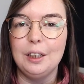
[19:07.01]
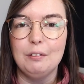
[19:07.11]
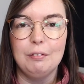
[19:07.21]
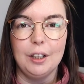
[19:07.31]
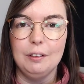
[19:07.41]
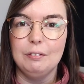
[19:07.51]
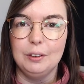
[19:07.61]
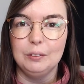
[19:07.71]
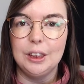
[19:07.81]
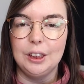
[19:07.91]
need five
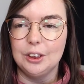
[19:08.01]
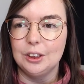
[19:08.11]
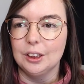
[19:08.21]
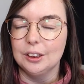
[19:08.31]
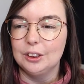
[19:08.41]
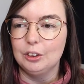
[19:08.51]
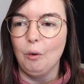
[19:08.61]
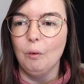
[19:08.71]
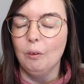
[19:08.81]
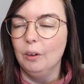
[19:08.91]
new t-shirts
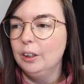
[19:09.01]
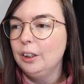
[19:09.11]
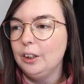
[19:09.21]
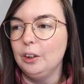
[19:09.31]
or